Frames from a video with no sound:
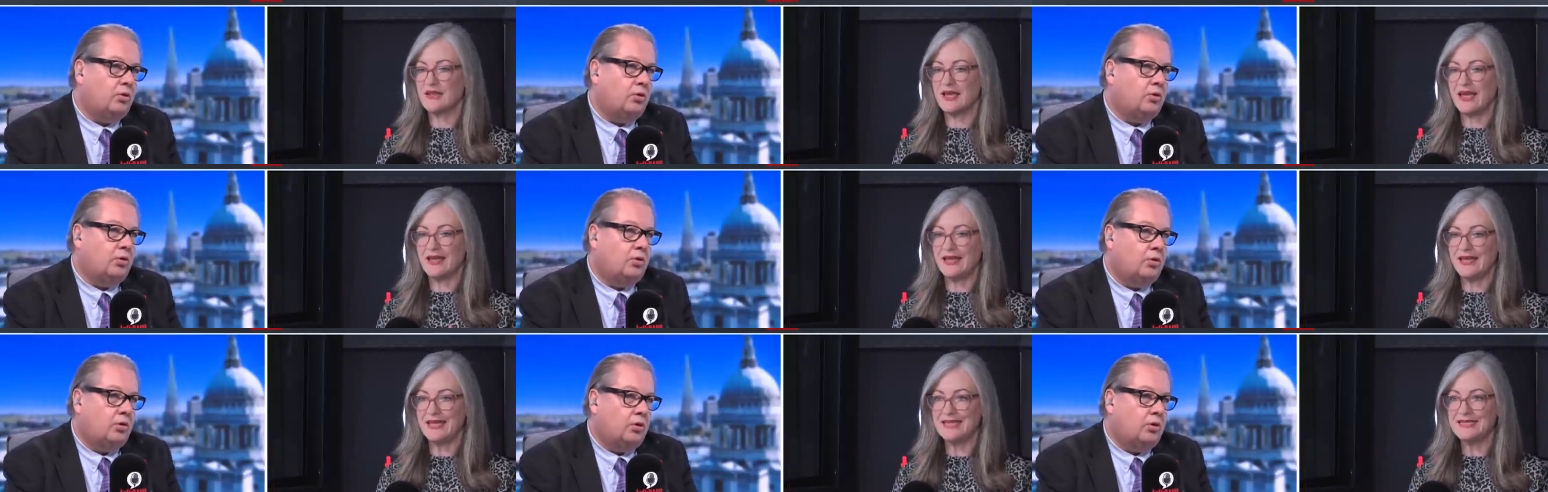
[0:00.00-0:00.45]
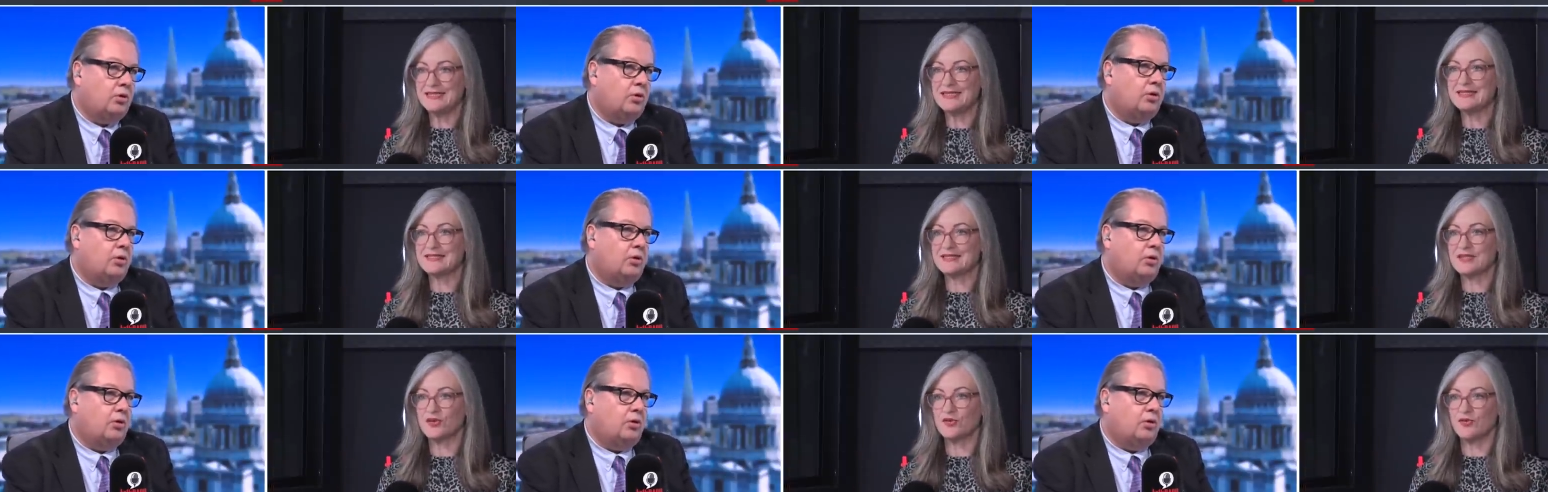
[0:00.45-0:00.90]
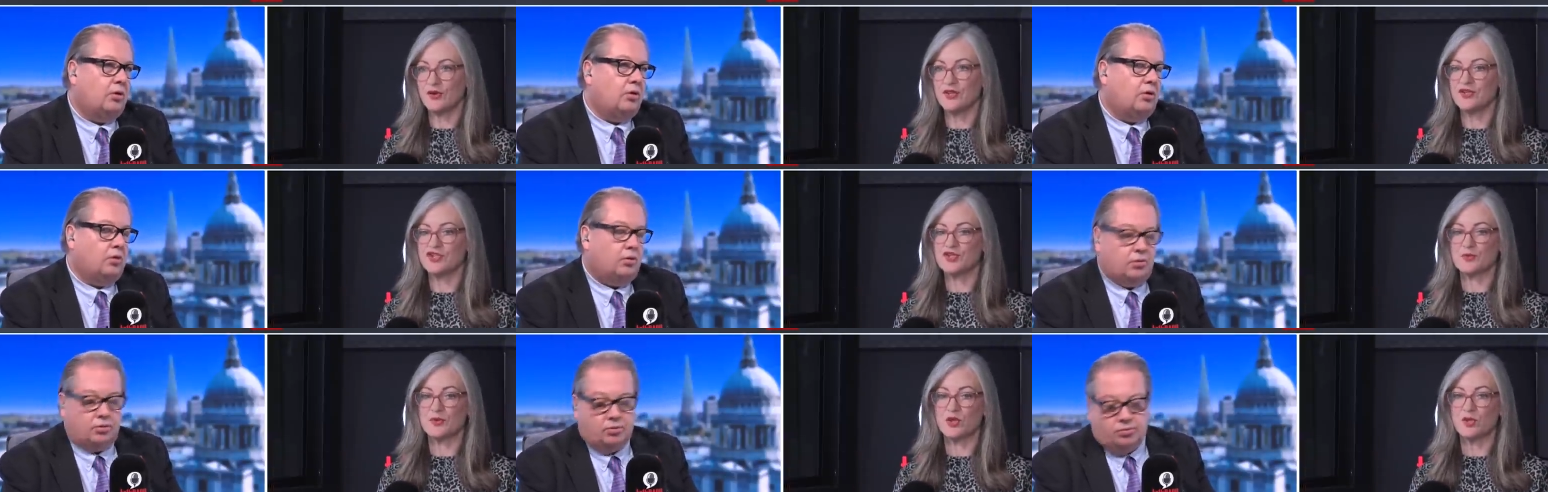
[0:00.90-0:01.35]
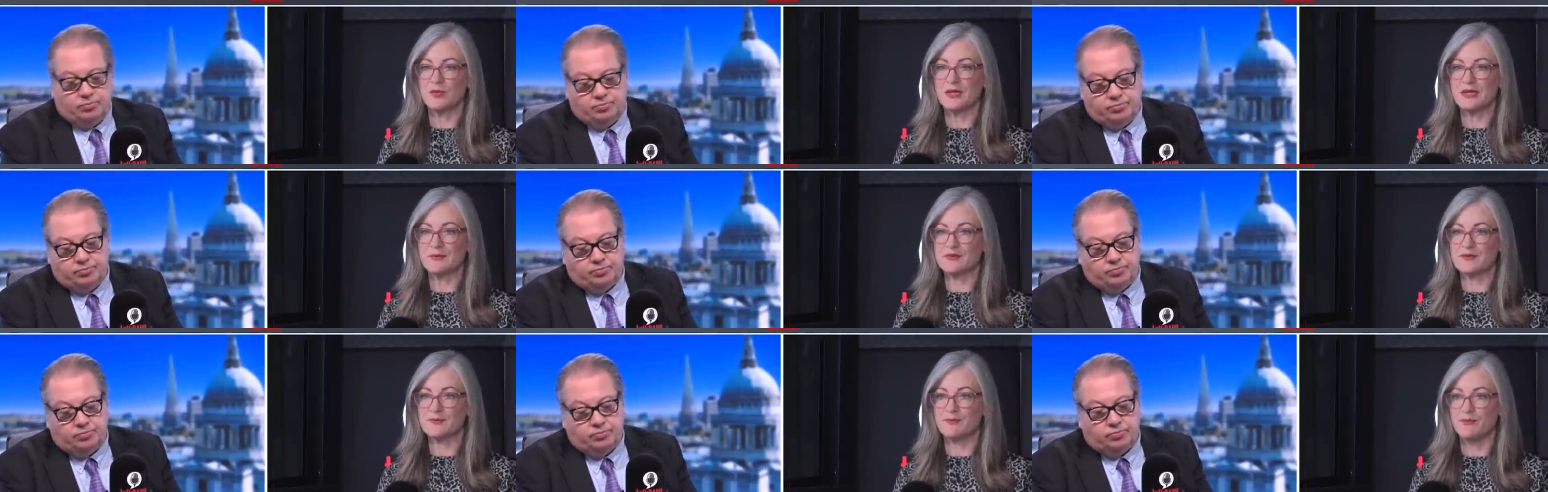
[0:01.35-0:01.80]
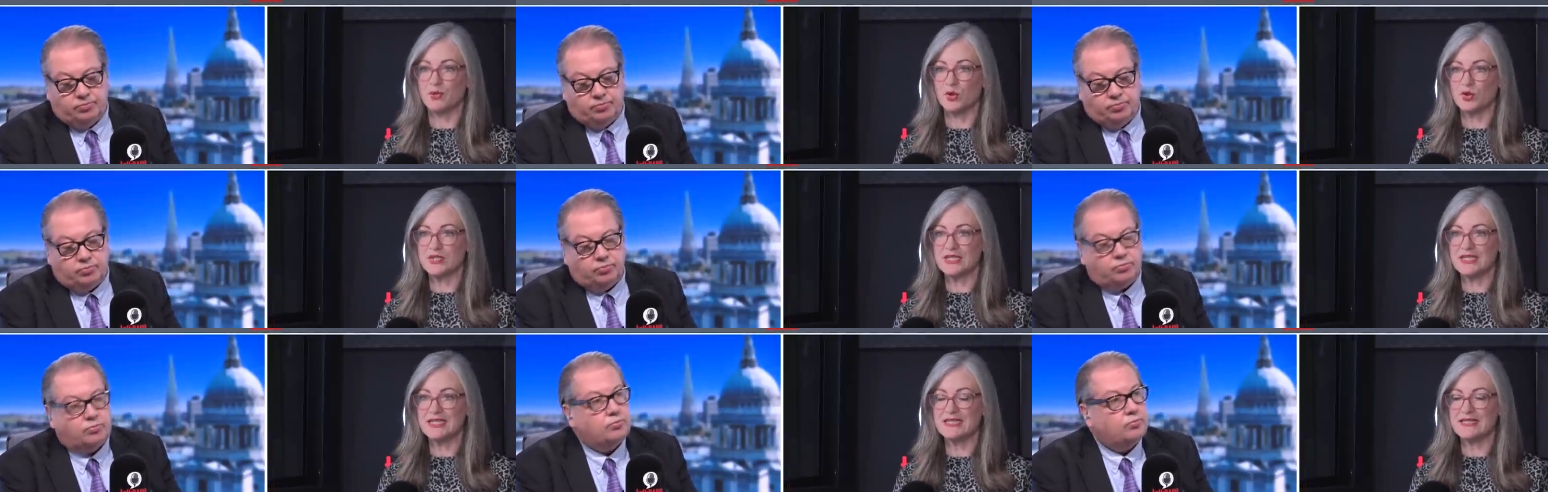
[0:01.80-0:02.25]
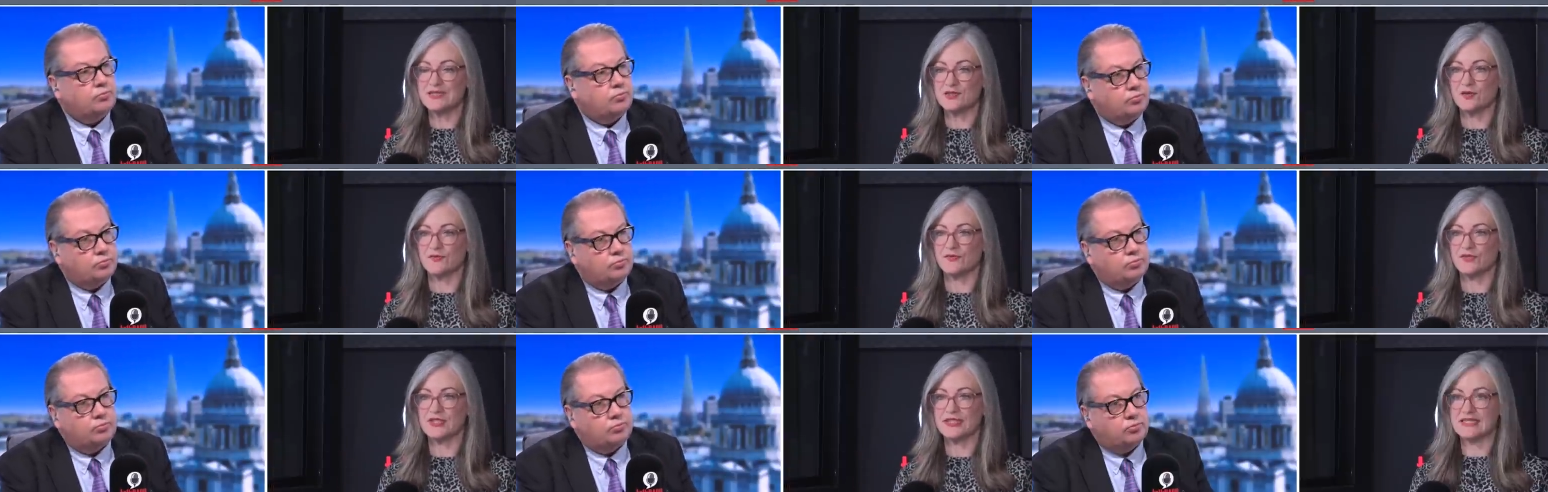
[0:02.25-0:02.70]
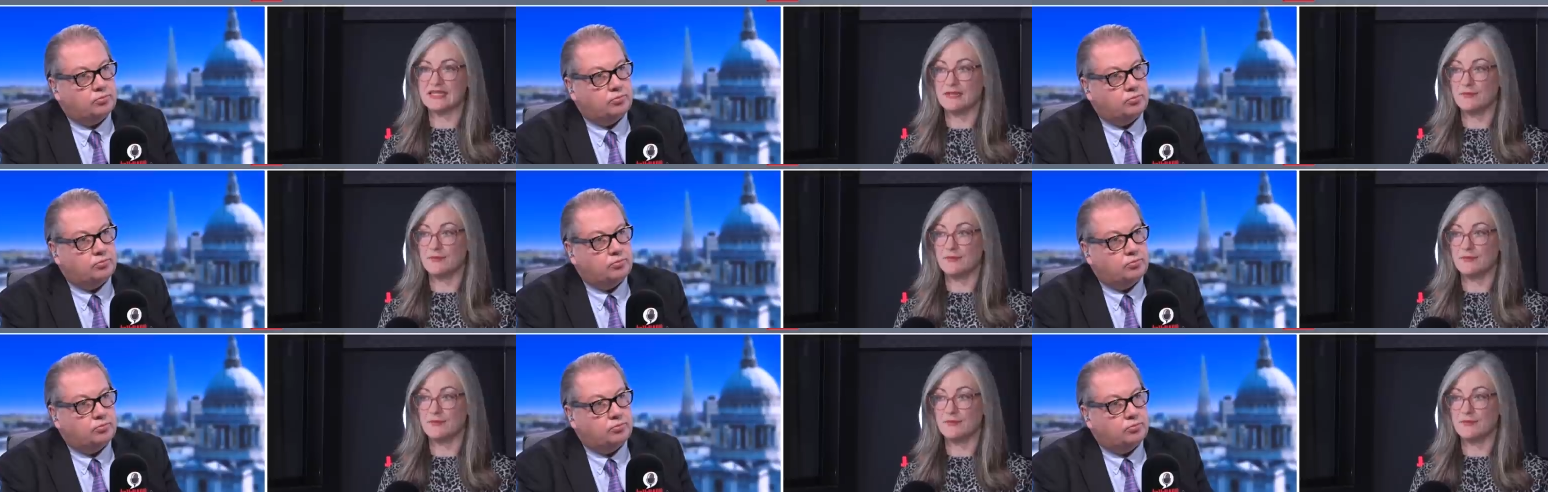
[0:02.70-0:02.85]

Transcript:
Speaker 1: a, hideous encroachment on people's bodily sovereignty,